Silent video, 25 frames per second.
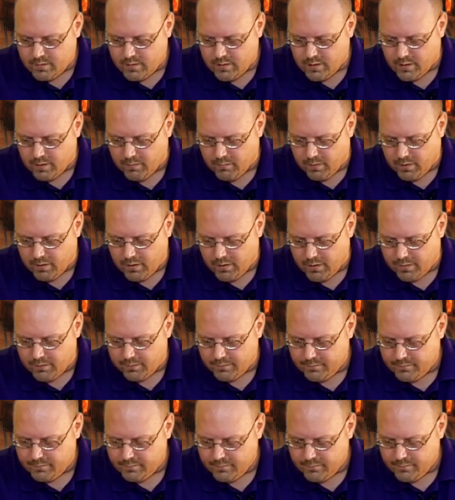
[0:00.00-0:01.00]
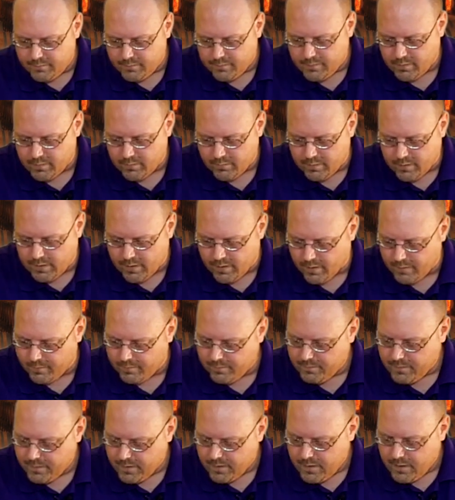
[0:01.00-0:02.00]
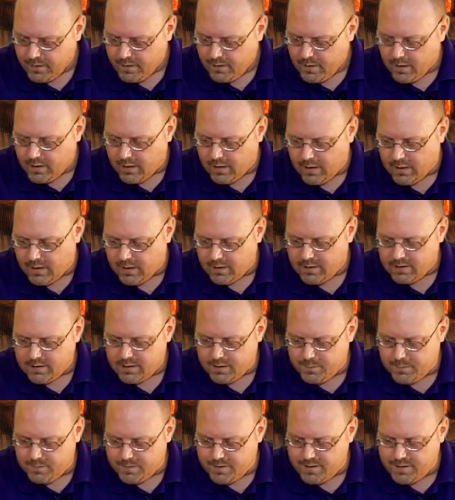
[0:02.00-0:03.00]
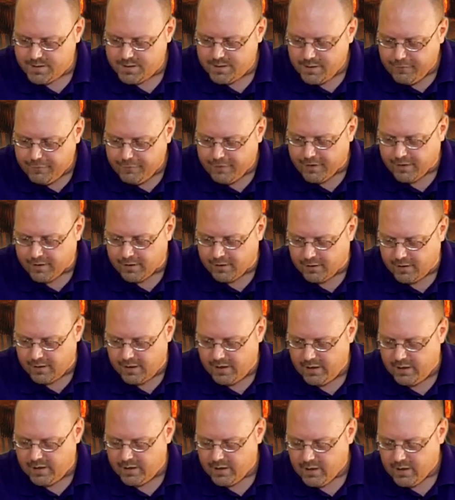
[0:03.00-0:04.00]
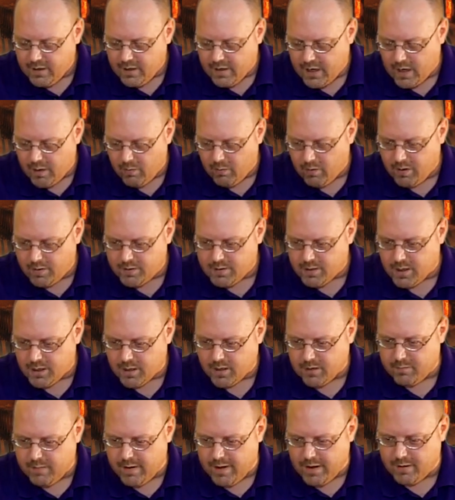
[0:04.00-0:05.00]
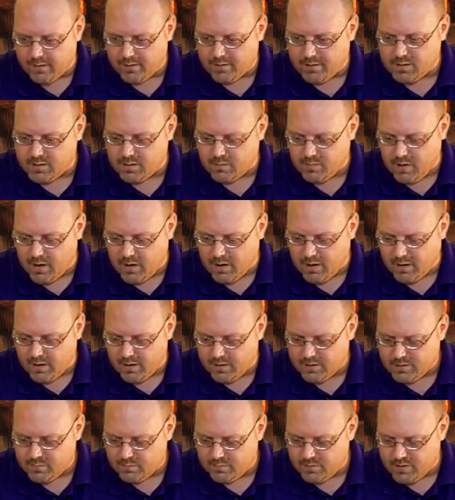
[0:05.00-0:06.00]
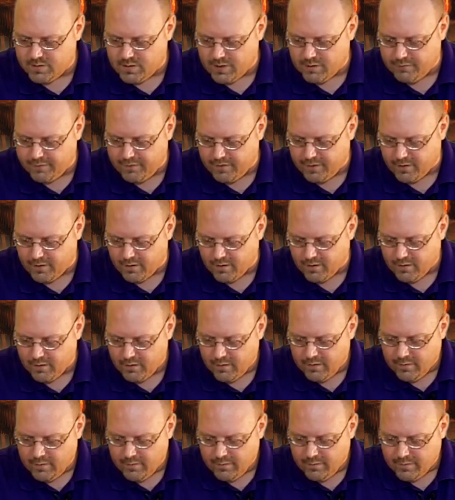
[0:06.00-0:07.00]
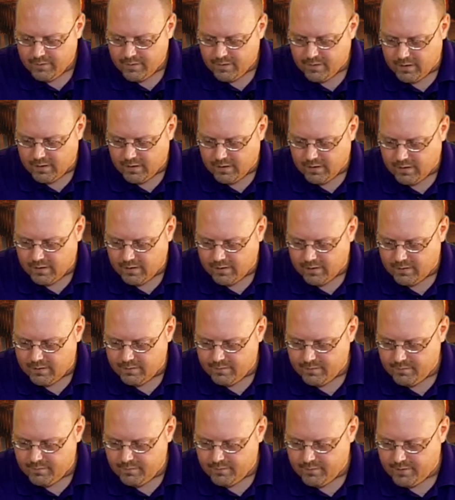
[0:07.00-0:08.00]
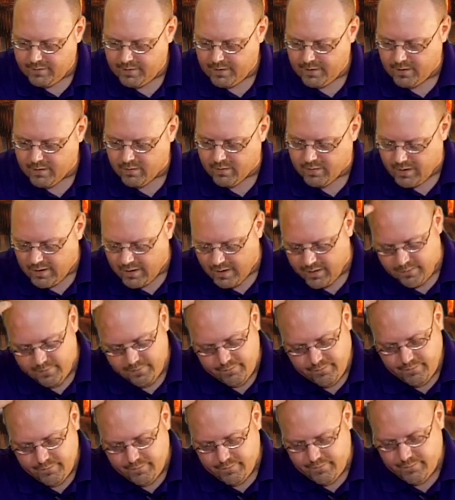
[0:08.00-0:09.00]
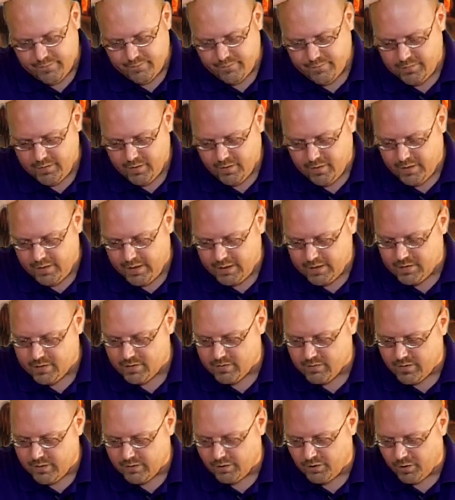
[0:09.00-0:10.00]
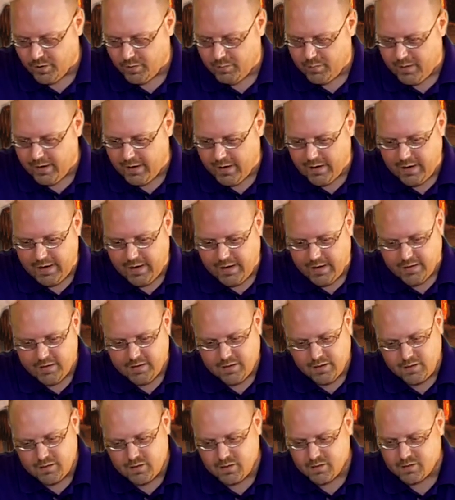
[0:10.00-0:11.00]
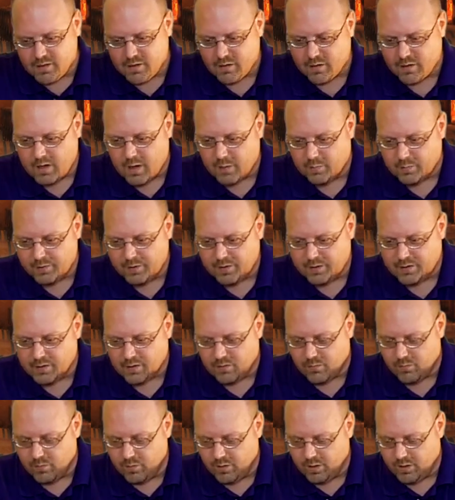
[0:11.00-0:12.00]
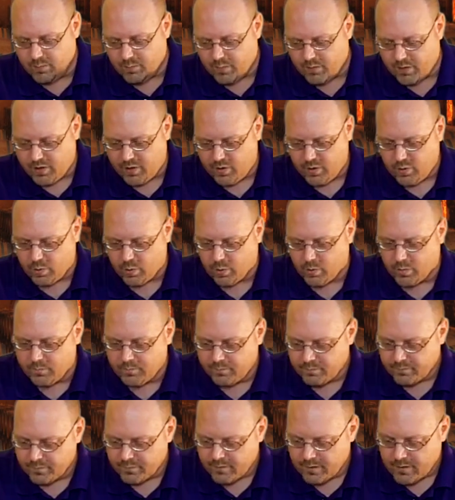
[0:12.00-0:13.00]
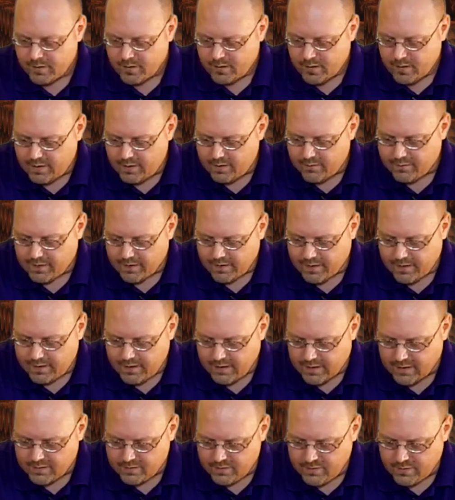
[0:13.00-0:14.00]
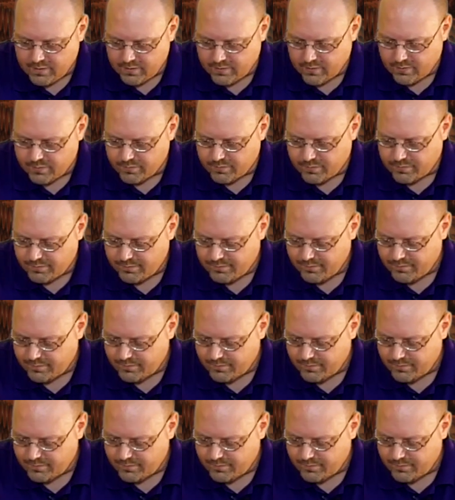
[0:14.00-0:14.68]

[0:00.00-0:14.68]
come on, here we go. Uh, specifically, I want to talk about some uh, some stuff here. Uh, uh their history a little bit and, and just a couple things that are really pretty cool if I can get to